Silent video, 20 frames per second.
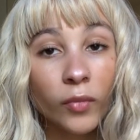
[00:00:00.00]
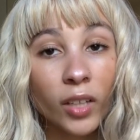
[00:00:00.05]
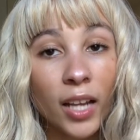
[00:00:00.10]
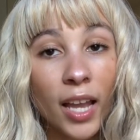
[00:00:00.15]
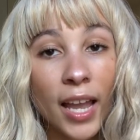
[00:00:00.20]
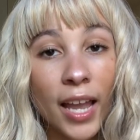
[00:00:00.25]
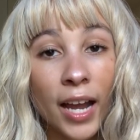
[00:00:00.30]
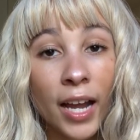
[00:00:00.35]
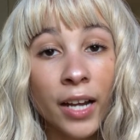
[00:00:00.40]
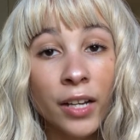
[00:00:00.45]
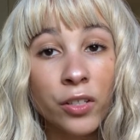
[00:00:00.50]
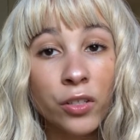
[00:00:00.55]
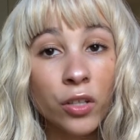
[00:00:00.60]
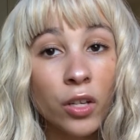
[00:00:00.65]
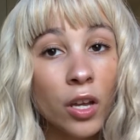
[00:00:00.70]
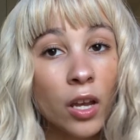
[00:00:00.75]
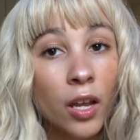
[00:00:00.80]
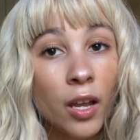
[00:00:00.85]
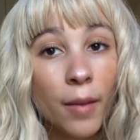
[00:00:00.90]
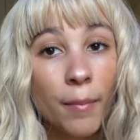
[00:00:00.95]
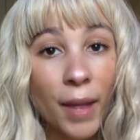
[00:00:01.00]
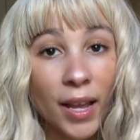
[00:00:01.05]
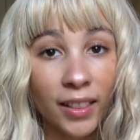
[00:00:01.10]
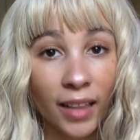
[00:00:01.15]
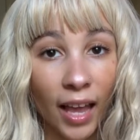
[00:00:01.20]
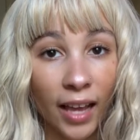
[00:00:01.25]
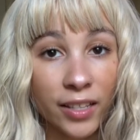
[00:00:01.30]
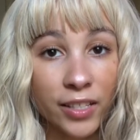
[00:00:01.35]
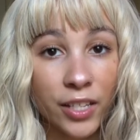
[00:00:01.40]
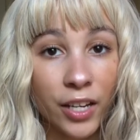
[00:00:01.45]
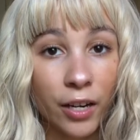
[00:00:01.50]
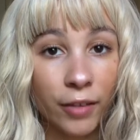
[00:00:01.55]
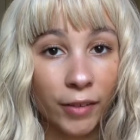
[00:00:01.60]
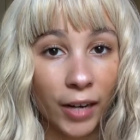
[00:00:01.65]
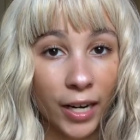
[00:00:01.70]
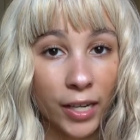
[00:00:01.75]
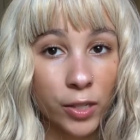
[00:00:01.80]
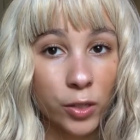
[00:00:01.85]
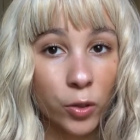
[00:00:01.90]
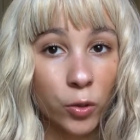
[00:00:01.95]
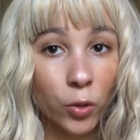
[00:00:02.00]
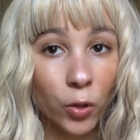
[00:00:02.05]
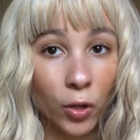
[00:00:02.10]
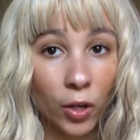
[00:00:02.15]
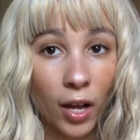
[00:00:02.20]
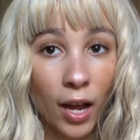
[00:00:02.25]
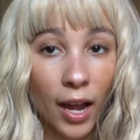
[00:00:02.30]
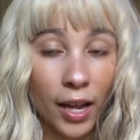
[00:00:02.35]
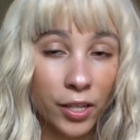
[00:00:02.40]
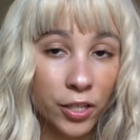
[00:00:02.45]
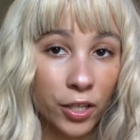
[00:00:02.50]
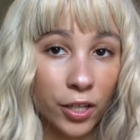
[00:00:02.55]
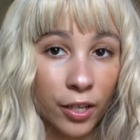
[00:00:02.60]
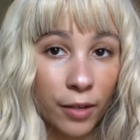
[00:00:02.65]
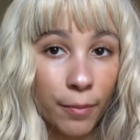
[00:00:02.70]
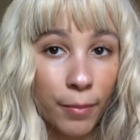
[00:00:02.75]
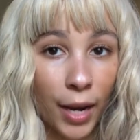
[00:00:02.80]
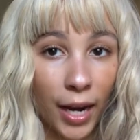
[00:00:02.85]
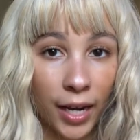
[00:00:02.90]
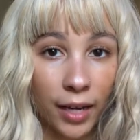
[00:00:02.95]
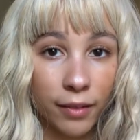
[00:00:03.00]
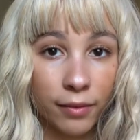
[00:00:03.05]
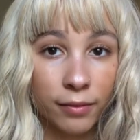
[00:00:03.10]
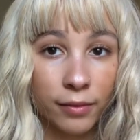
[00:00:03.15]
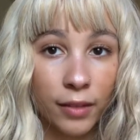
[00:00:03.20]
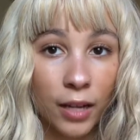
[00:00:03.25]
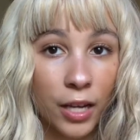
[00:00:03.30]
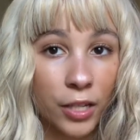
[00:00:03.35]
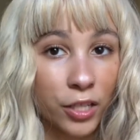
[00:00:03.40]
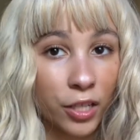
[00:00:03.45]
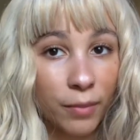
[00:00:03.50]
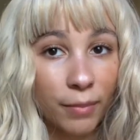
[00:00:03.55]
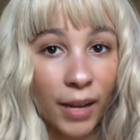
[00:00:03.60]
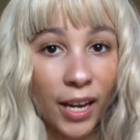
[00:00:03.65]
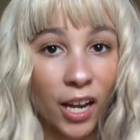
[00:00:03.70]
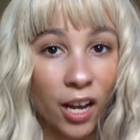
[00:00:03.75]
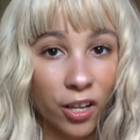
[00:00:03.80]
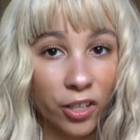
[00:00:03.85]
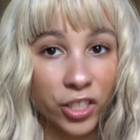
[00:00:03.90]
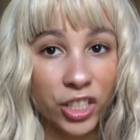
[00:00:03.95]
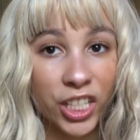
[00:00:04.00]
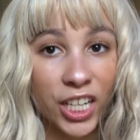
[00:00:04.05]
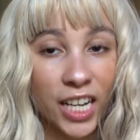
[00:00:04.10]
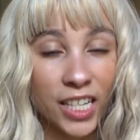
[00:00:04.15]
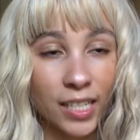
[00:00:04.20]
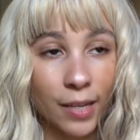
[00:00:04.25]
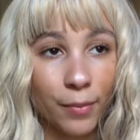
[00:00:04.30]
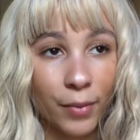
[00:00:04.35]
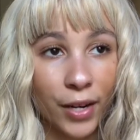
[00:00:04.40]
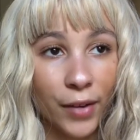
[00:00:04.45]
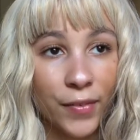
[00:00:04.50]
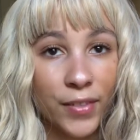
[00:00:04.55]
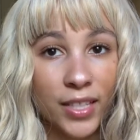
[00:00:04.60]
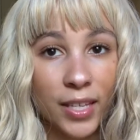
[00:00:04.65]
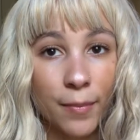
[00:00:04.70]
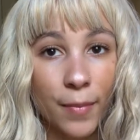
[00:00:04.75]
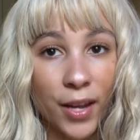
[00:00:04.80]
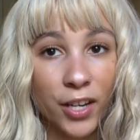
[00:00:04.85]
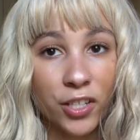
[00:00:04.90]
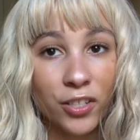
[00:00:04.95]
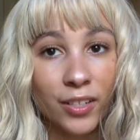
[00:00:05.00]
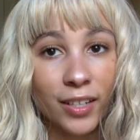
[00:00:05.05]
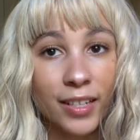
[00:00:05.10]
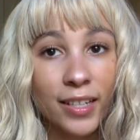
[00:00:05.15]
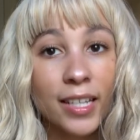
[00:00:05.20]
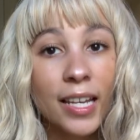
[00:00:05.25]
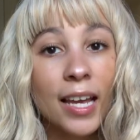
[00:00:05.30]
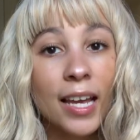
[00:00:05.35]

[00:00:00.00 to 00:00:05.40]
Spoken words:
And my last year of high school, I took biology, as I previously mentioned,